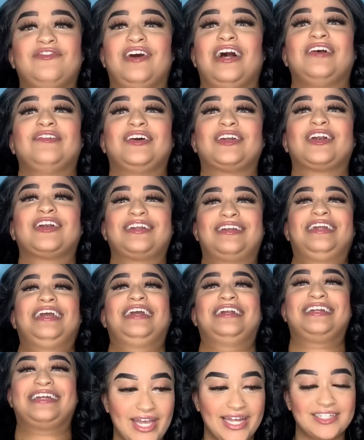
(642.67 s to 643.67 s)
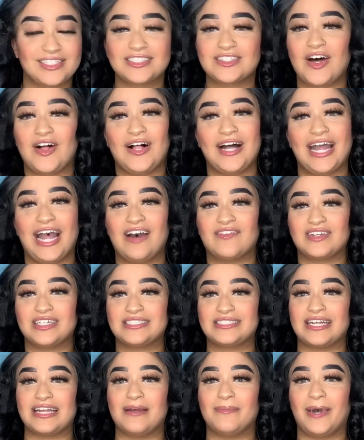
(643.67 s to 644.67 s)
$580. That's just all I have to
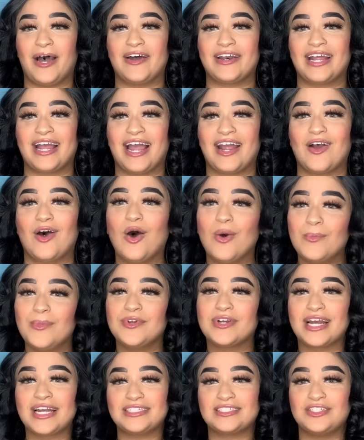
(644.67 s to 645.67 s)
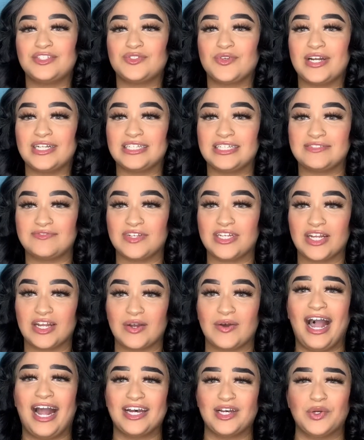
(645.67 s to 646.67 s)
say about it. I hope you guys enjoyed this
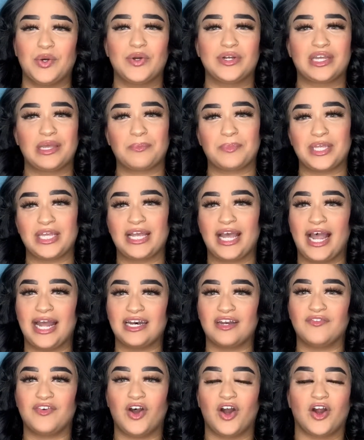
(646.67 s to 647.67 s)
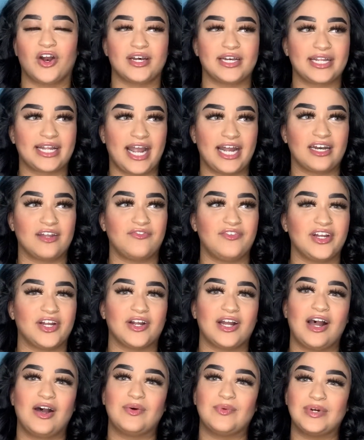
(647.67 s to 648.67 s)
video. I know it can be kind of hard to kind of
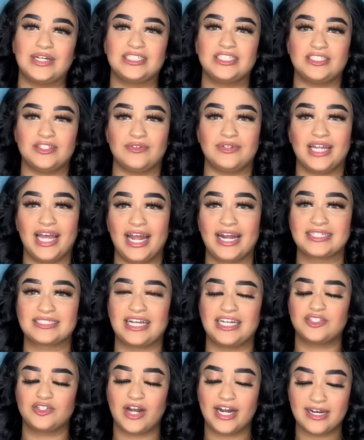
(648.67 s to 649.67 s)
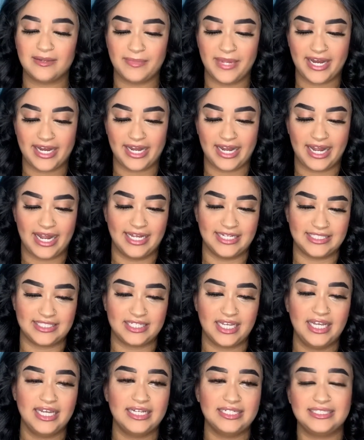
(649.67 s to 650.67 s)
figure out what to do next. I try to make it
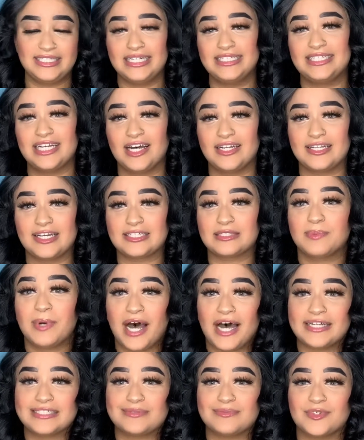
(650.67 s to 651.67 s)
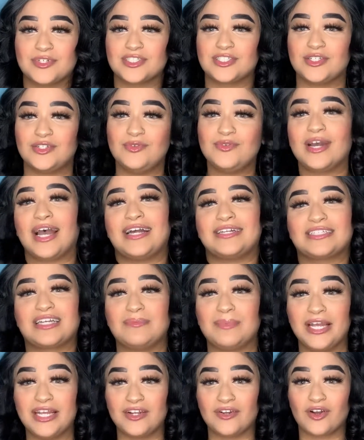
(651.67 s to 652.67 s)
as detailed as possible so you guys
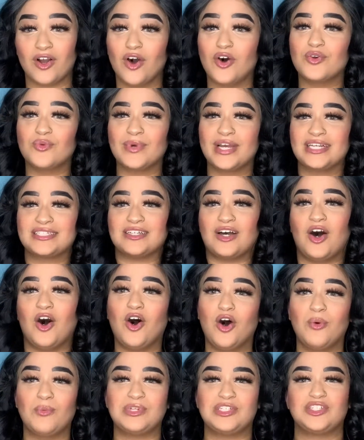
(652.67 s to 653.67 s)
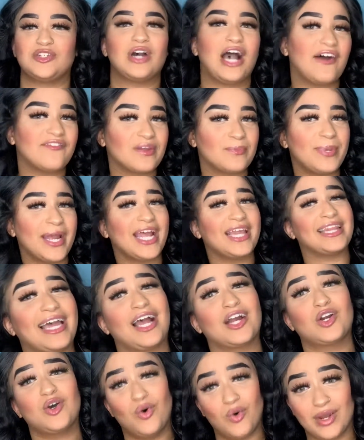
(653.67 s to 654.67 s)
can make your own wigs at home and so you don't have to pay
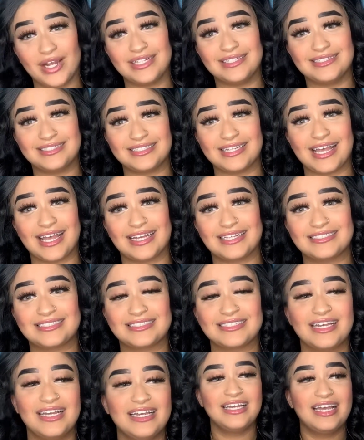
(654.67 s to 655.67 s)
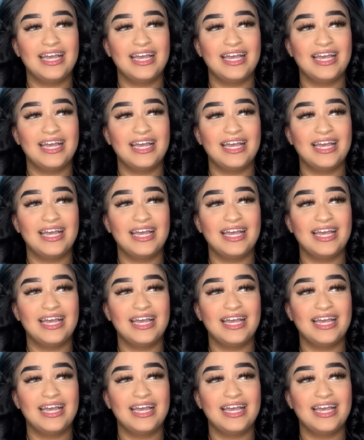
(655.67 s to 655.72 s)
that coin, sis,